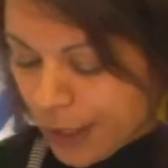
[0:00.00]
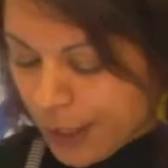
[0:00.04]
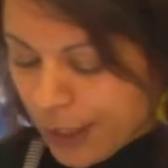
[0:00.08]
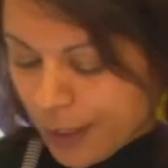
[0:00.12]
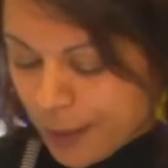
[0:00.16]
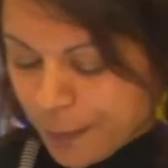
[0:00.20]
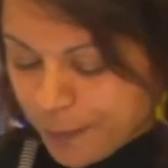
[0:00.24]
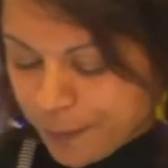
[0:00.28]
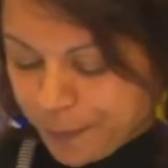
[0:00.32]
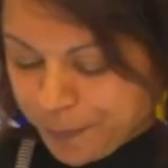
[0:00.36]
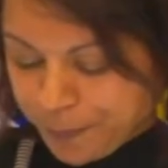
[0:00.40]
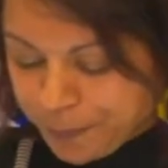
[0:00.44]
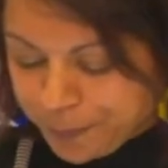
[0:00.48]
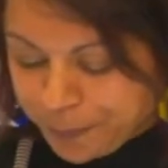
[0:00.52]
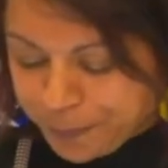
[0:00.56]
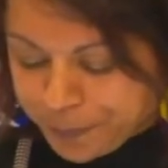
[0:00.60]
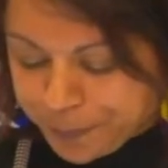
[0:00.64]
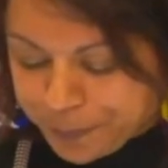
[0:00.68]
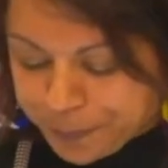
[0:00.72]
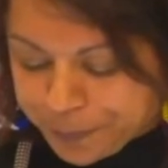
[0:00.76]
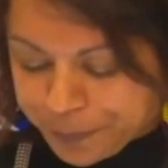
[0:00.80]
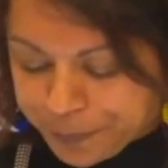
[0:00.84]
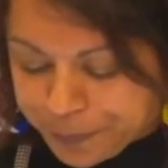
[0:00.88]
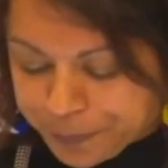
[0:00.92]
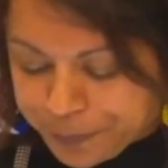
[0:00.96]
Um,
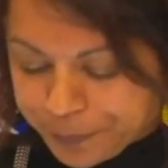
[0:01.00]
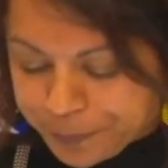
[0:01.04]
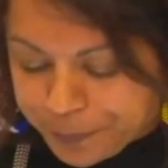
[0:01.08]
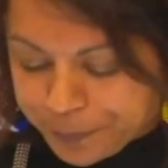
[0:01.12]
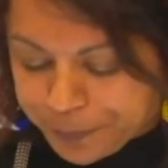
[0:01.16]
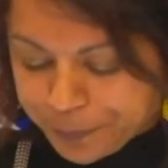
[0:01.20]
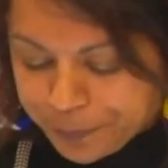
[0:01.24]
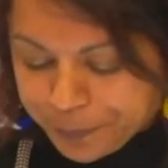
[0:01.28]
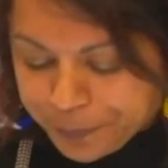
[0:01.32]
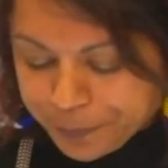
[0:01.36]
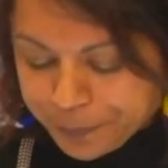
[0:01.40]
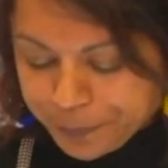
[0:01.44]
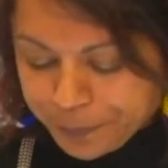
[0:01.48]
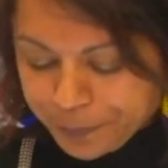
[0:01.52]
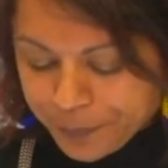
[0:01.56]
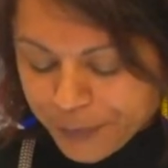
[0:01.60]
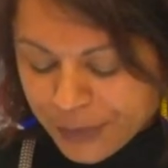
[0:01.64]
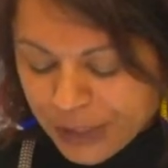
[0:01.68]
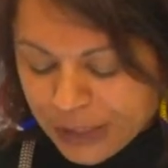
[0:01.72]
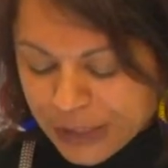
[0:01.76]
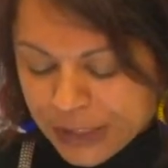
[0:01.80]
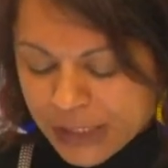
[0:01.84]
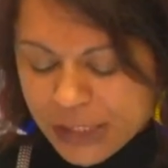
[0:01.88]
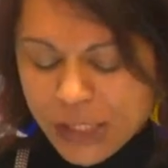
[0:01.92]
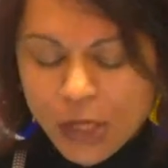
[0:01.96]

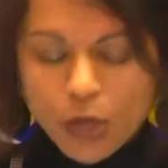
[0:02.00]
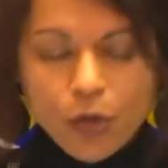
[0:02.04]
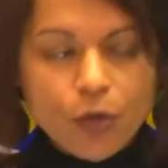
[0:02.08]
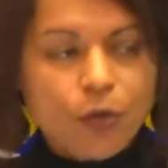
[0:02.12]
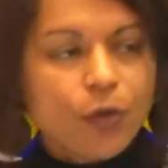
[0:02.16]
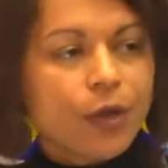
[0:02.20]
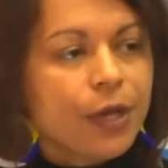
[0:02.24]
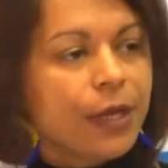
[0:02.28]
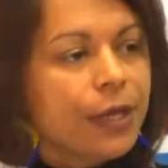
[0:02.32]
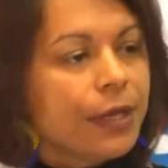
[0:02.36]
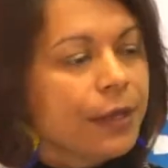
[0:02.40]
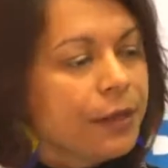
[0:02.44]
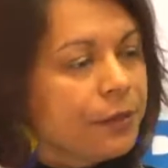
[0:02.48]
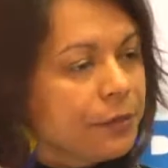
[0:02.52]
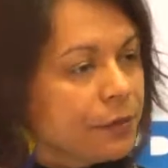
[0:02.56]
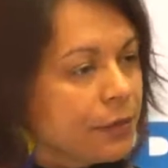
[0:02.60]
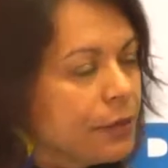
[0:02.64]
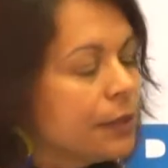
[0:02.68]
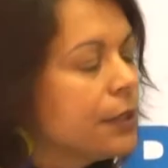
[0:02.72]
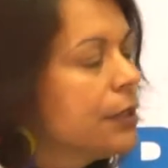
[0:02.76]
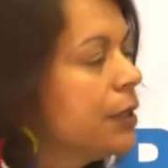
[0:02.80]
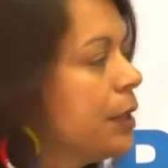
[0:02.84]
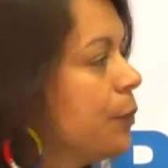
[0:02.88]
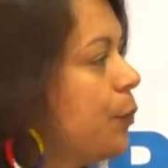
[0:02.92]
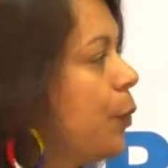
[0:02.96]
so
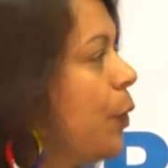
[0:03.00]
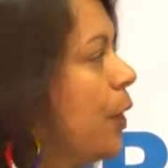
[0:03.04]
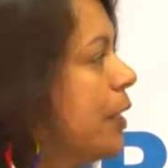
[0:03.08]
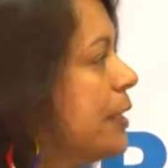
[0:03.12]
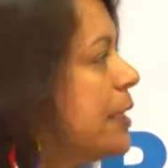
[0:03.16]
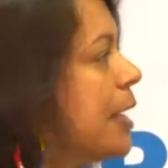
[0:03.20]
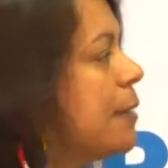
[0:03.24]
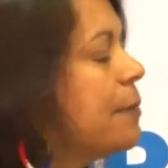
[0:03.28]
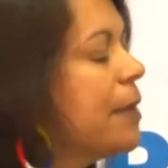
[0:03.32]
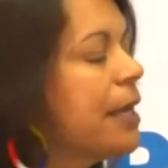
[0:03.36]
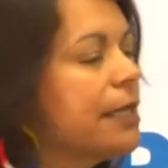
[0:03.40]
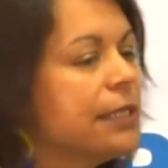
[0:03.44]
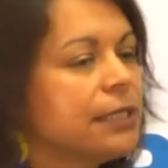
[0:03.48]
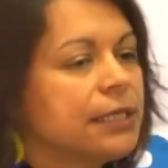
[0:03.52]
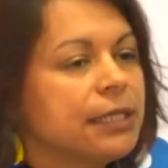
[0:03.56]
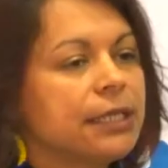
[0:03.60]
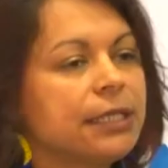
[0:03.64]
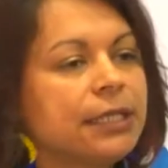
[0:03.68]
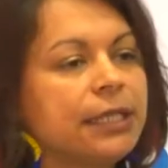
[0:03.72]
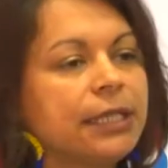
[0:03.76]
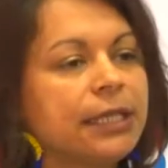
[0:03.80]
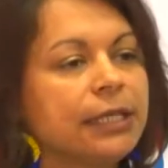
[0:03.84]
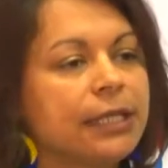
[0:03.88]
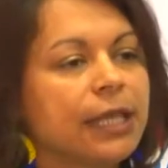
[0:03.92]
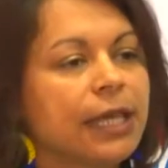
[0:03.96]
the point I made
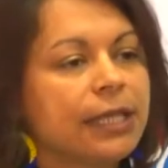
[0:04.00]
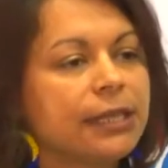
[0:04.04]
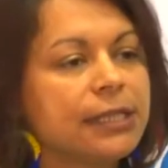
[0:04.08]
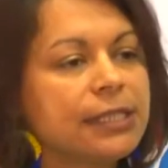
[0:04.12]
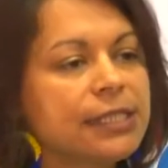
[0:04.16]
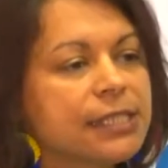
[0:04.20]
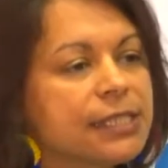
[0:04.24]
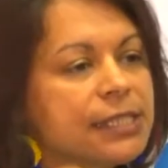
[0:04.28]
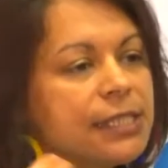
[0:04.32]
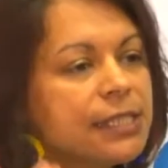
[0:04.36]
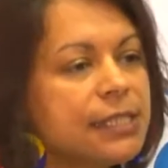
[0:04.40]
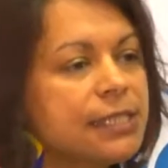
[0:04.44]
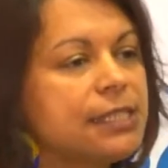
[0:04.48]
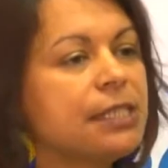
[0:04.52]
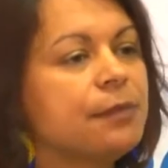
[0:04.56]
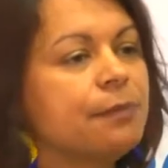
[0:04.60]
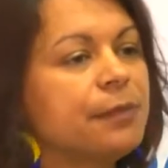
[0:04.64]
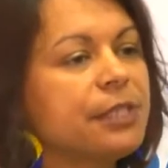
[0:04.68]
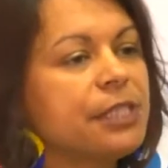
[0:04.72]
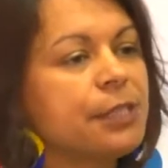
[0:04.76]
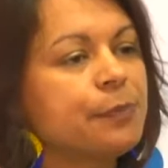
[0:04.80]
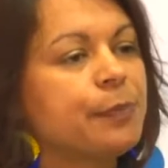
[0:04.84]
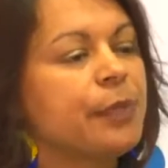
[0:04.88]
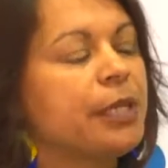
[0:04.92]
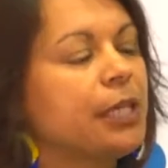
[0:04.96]
earlier that the
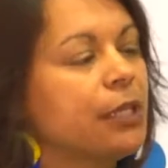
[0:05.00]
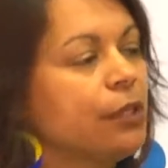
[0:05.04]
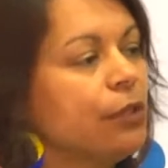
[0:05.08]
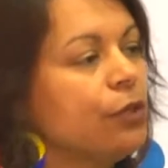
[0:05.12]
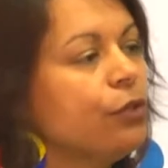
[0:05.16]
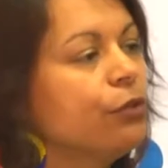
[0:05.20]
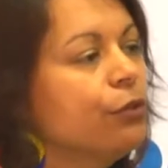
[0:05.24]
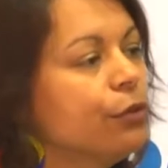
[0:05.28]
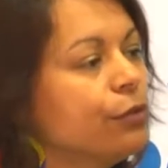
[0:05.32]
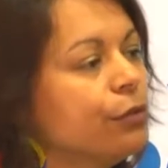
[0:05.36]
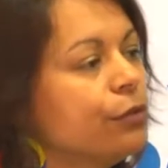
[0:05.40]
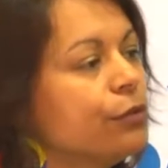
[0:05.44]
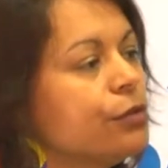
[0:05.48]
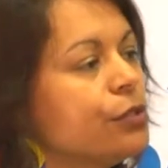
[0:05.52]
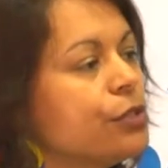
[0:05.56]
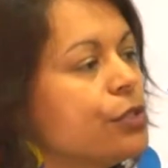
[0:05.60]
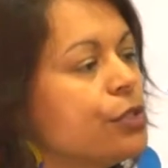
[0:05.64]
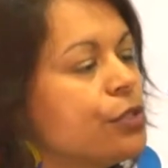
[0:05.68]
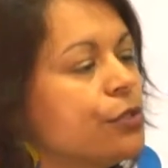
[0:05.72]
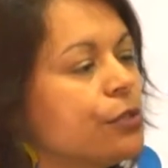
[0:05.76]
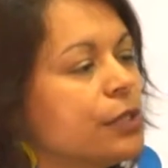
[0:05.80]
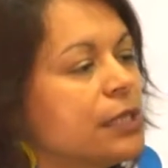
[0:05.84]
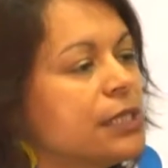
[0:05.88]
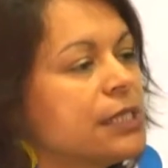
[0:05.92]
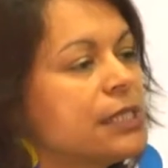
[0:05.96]
system is being
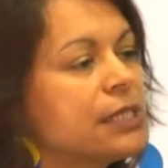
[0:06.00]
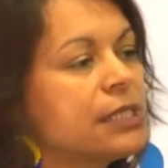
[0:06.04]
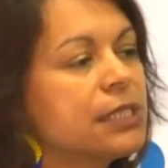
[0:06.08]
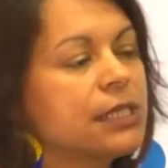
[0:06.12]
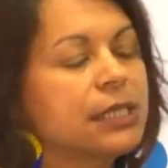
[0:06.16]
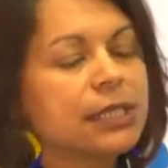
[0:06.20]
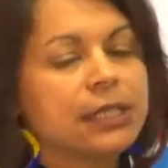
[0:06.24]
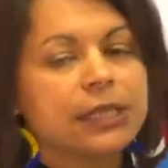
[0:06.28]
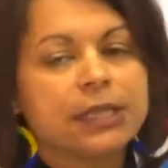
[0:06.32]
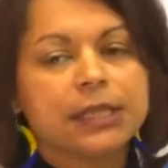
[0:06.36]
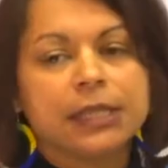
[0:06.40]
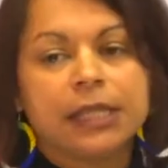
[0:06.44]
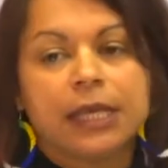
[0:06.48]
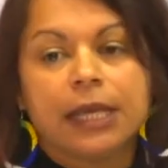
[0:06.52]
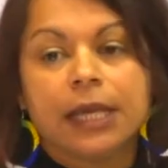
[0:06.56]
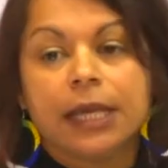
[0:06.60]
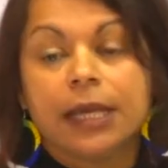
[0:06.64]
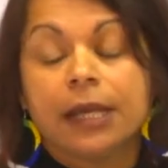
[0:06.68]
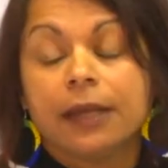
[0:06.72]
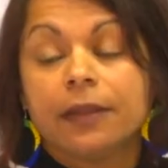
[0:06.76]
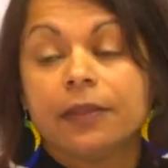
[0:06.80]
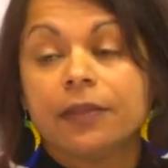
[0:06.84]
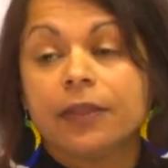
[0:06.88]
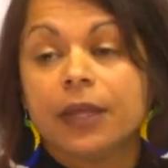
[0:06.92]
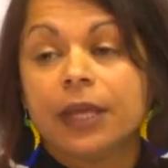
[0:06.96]
used to assert
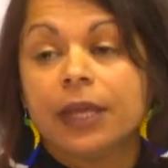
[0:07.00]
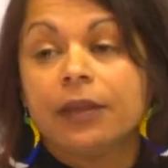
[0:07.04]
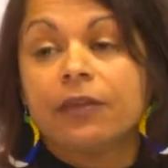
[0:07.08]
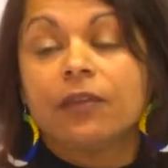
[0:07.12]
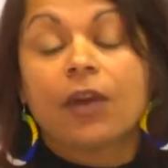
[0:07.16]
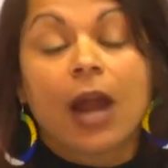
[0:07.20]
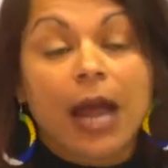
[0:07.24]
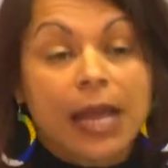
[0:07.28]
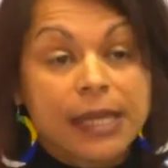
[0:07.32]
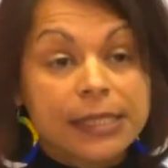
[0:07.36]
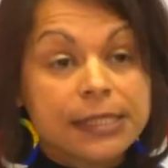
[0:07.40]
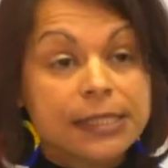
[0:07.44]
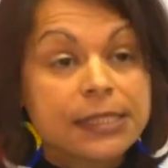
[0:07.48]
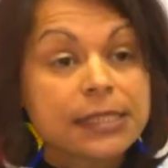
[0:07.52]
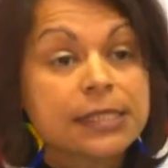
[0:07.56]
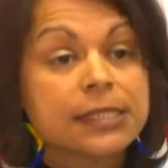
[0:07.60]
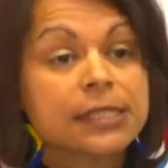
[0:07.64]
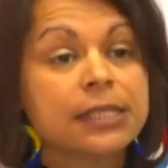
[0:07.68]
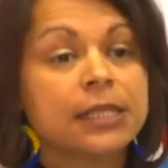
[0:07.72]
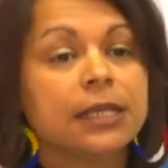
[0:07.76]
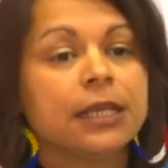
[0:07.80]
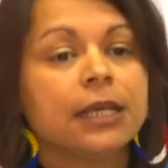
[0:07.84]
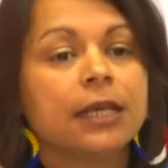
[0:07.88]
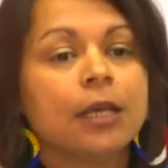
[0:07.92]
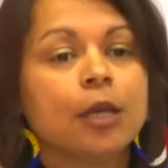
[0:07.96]
their, their rights,